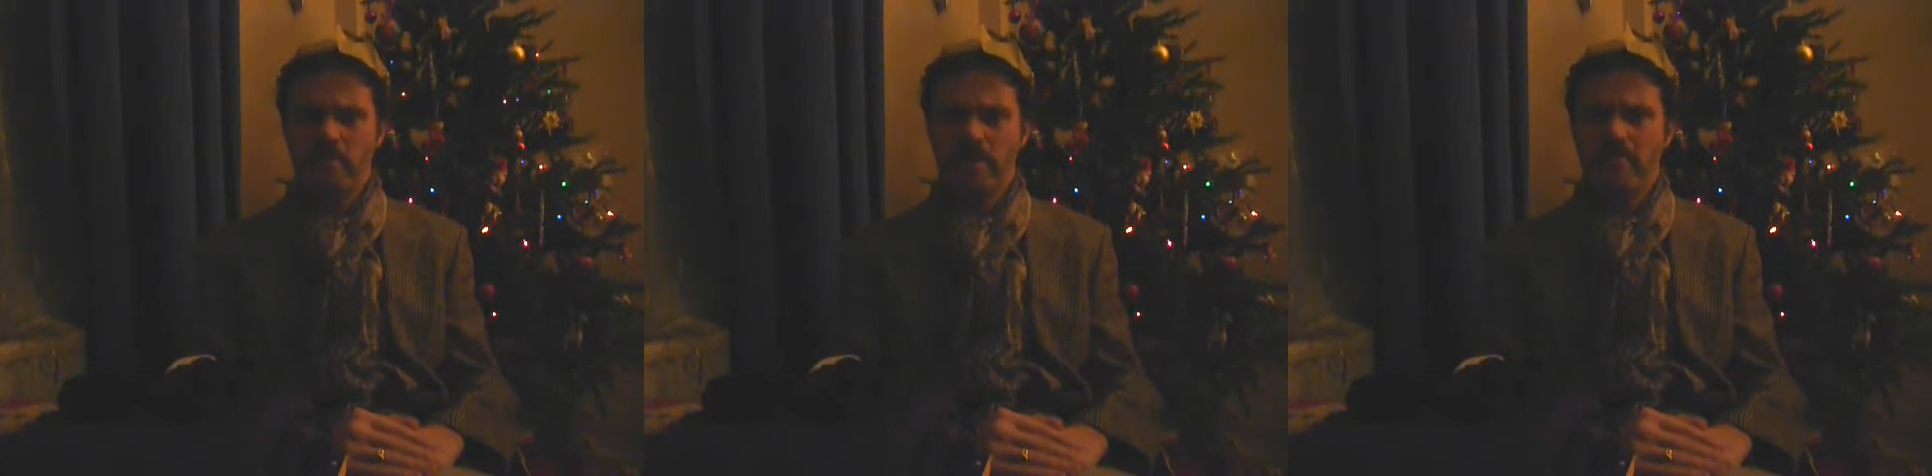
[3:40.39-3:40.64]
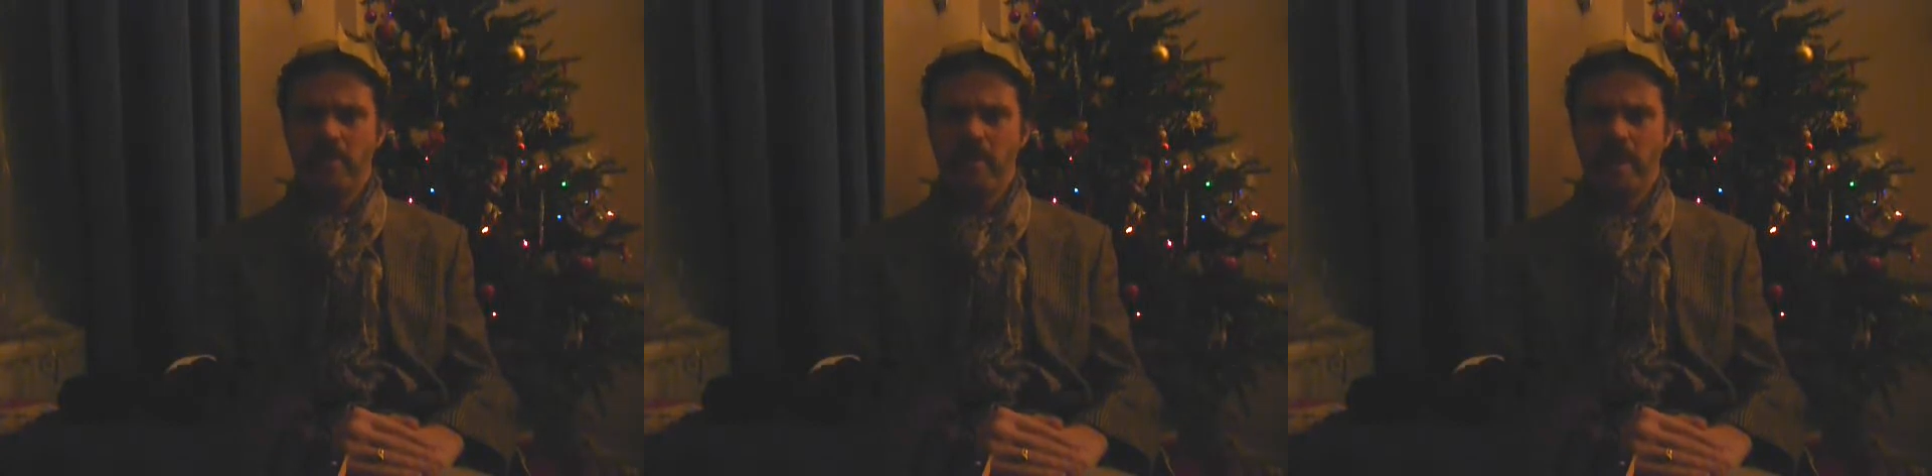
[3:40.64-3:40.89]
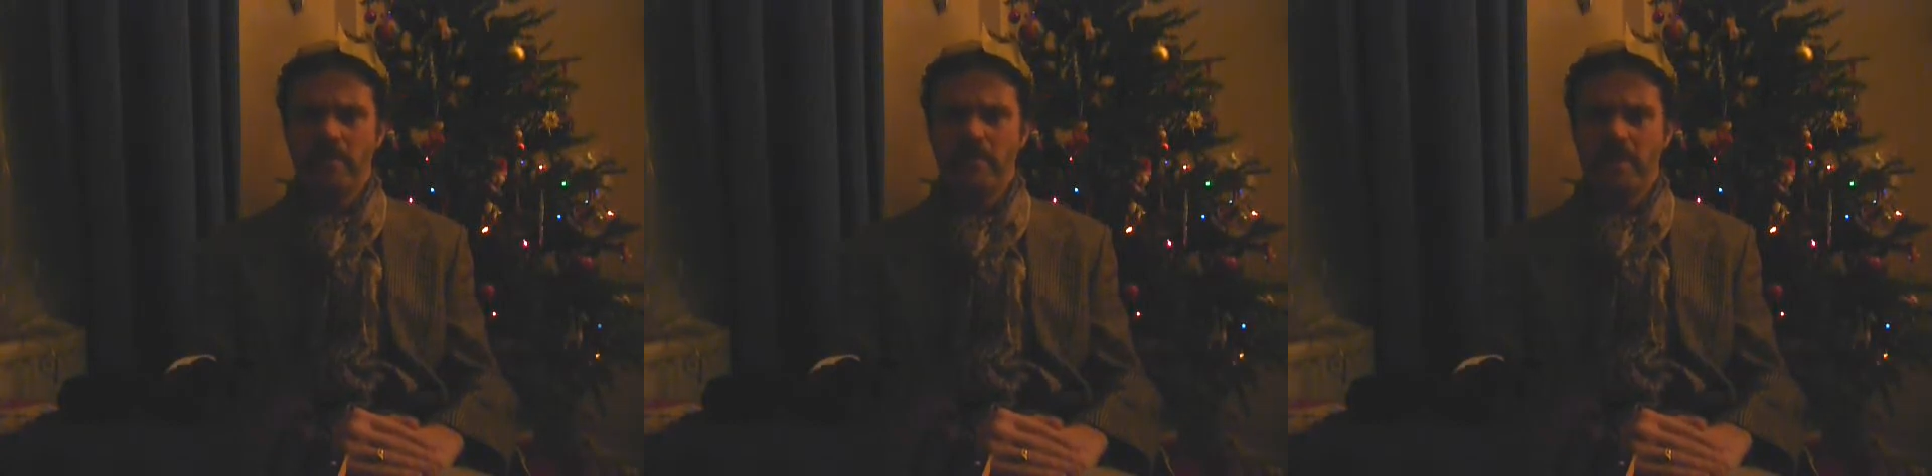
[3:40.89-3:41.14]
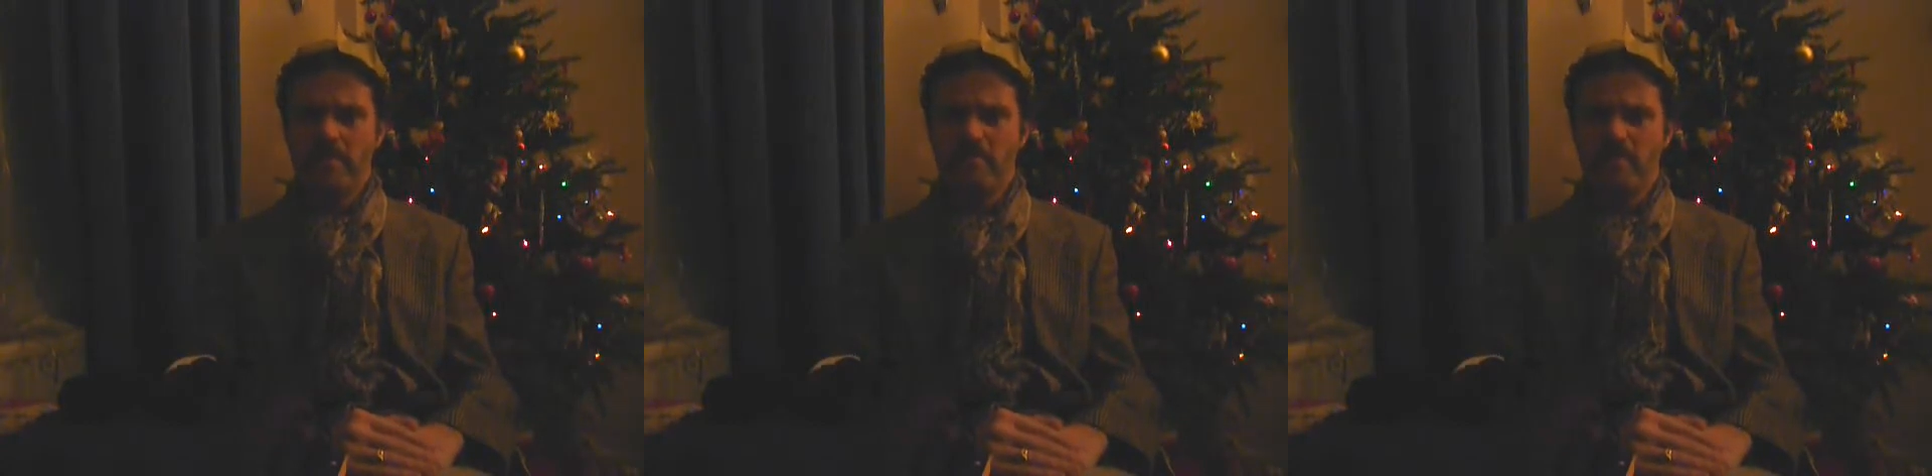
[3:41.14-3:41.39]
wouldn't have
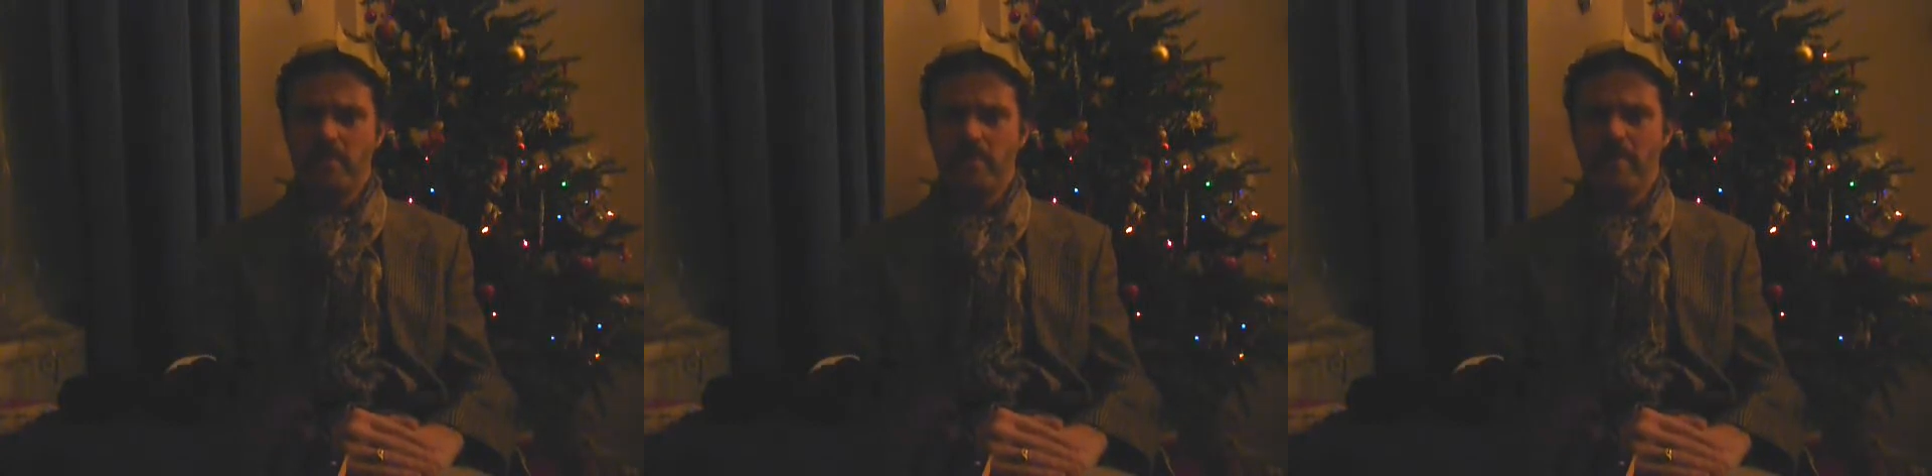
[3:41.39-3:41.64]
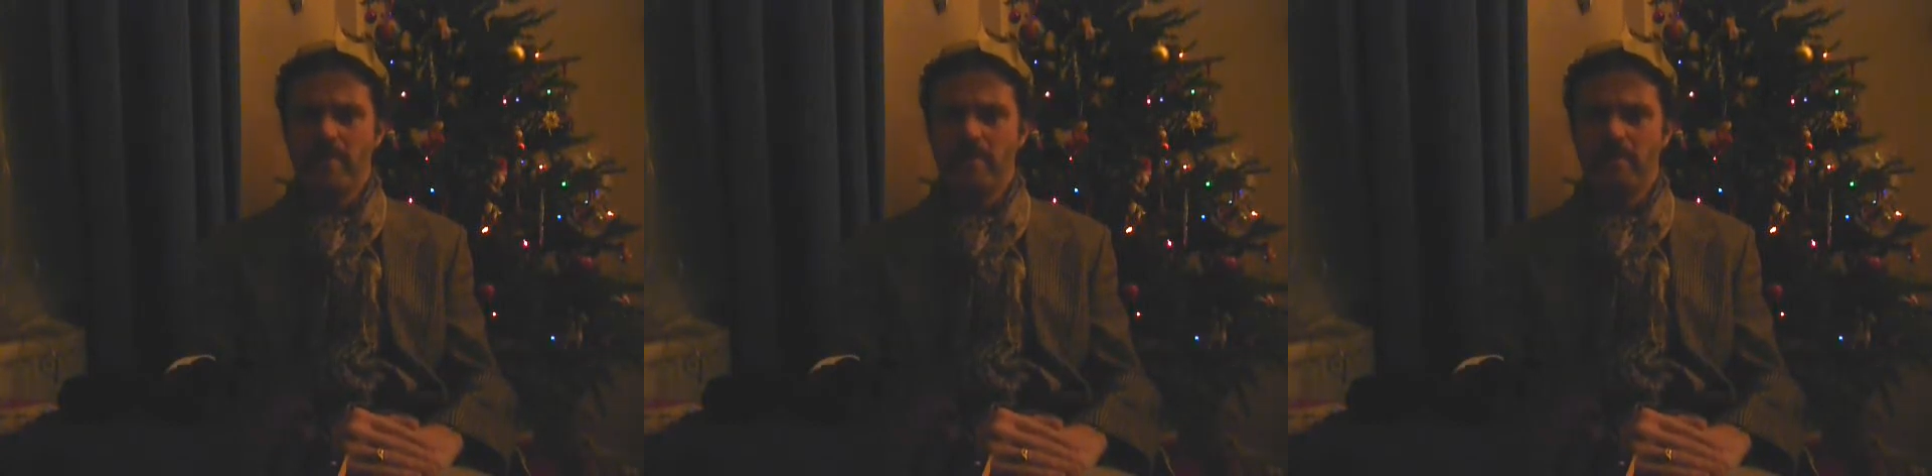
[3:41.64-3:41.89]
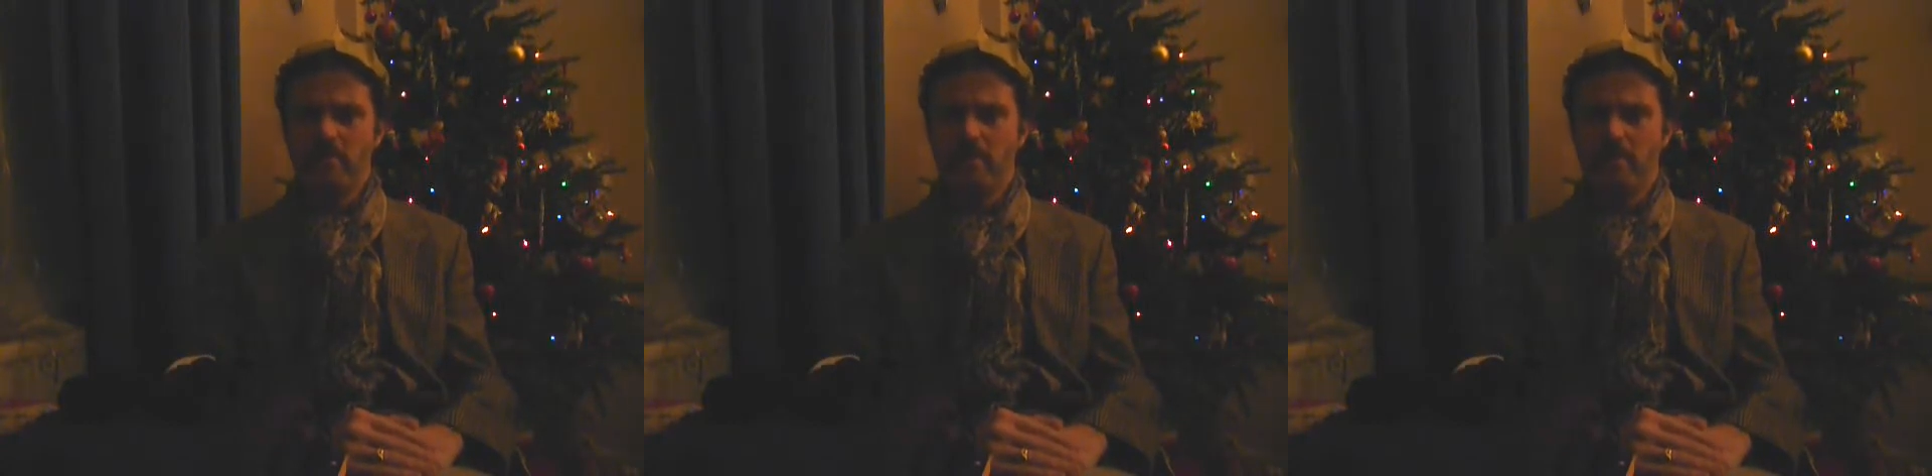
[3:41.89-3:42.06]
happened in Burma.